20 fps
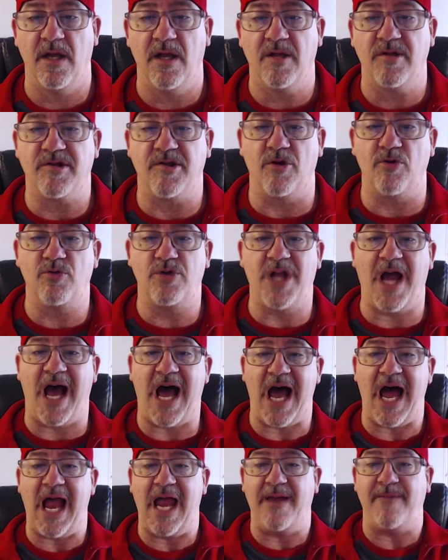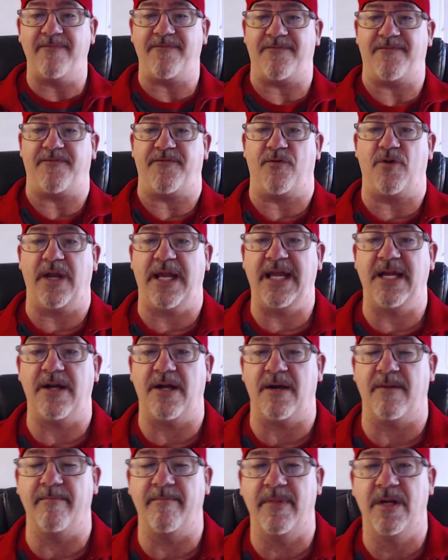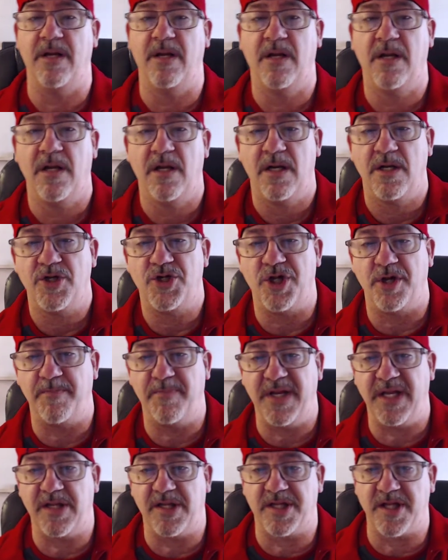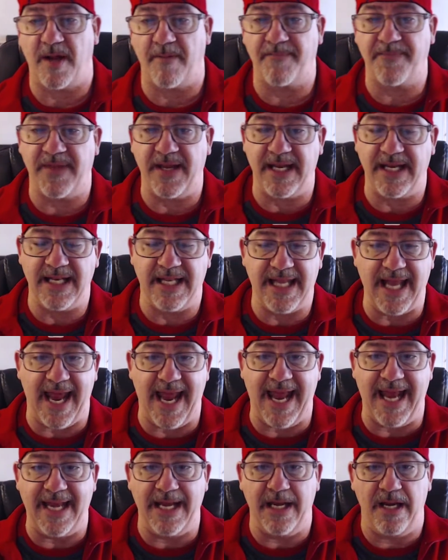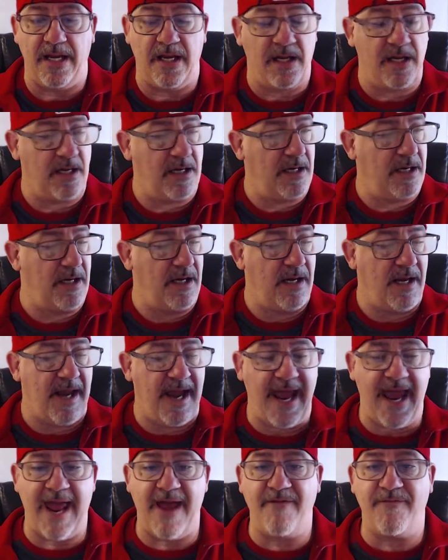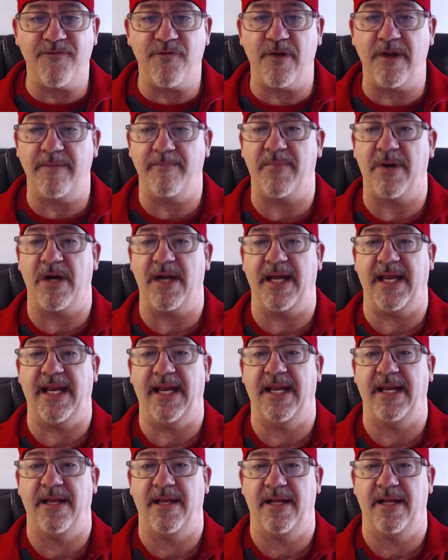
So, time freedom should be something that everybody